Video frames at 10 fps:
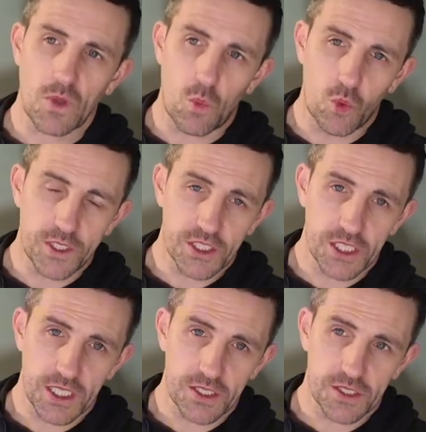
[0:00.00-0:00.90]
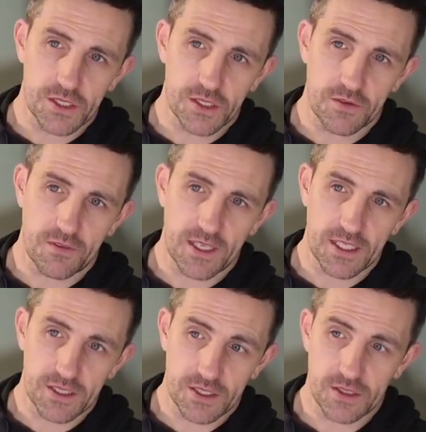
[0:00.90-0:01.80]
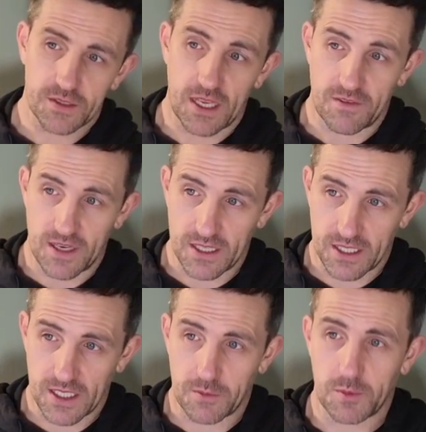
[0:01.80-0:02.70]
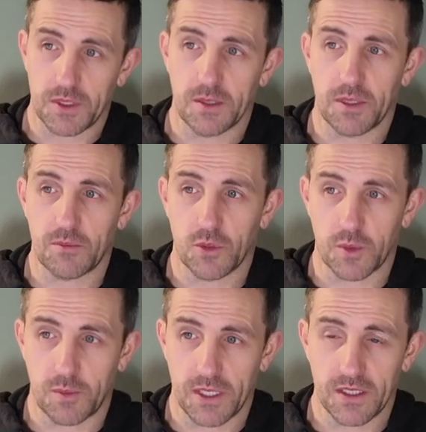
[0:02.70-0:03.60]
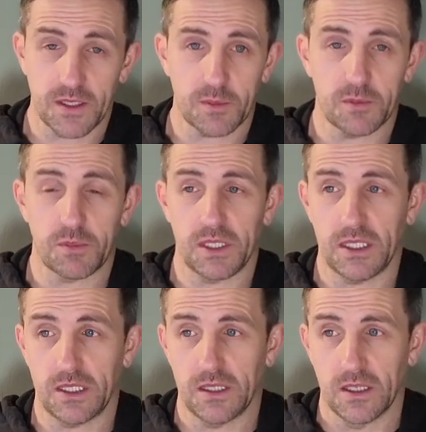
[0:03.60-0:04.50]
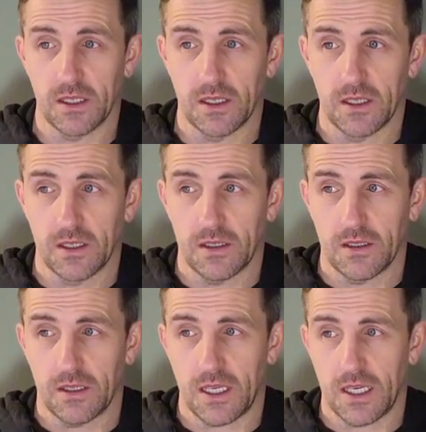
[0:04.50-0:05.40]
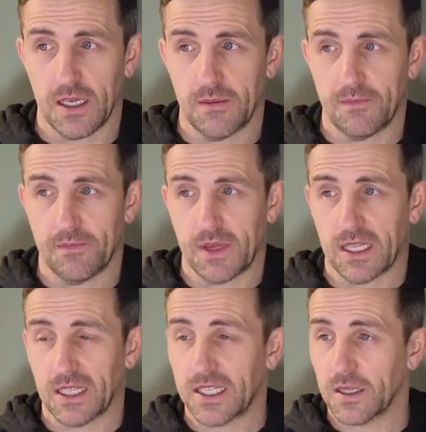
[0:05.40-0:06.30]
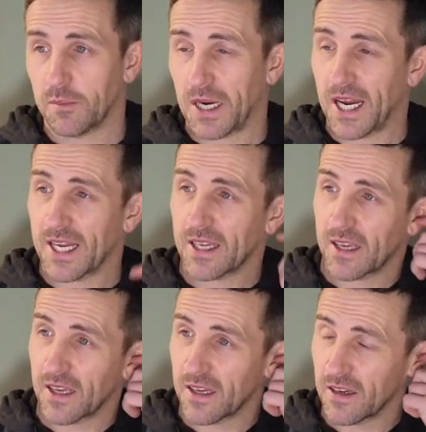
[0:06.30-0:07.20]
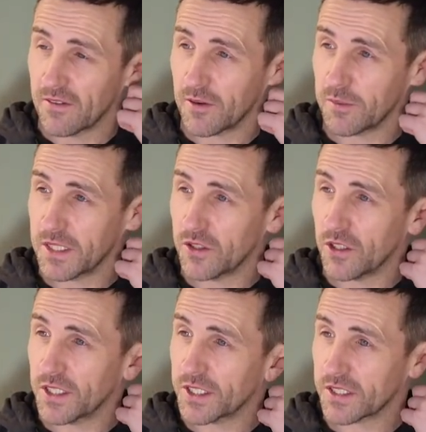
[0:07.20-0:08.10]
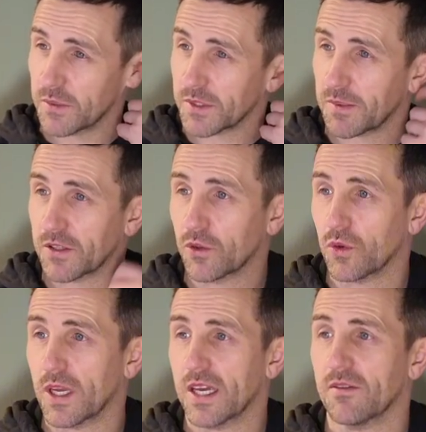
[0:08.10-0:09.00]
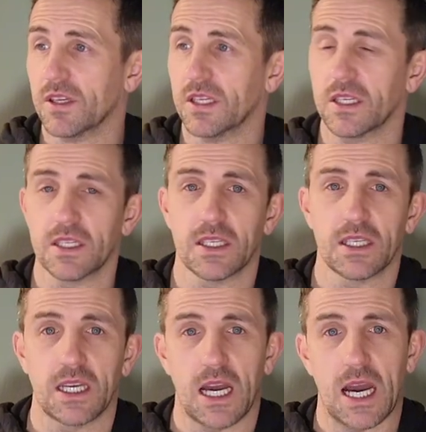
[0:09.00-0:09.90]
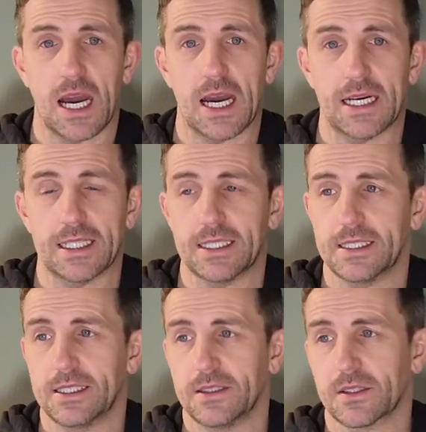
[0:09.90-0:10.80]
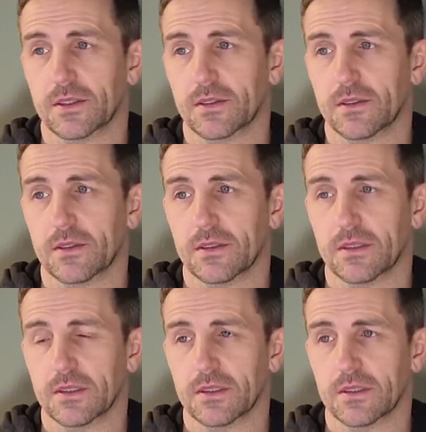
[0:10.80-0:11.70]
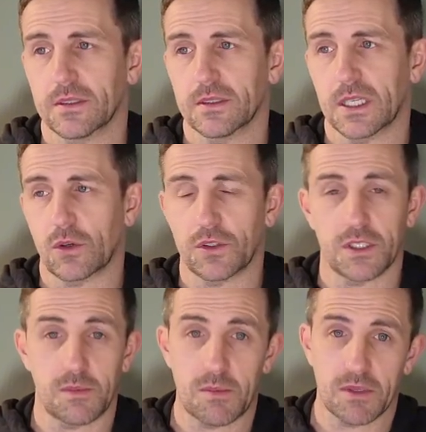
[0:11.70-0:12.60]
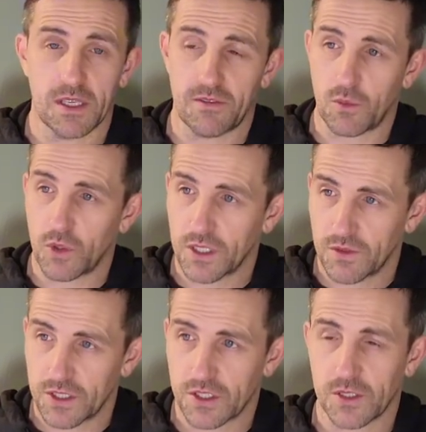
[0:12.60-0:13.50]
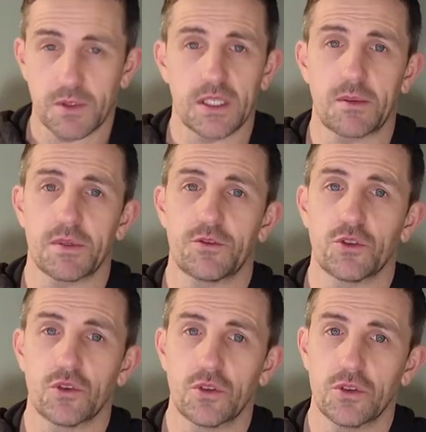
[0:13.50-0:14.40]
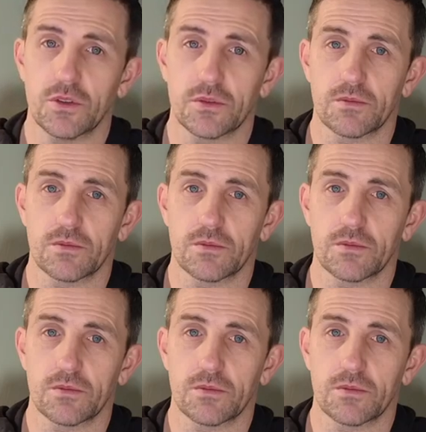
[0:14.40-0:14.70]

Would I change things? Definitely. I would be a bit more prepared. I would be a lighter bag, if I'm being honest. That was a bit too heavy, and I got to remember that if I want to reach the summit of that Munro,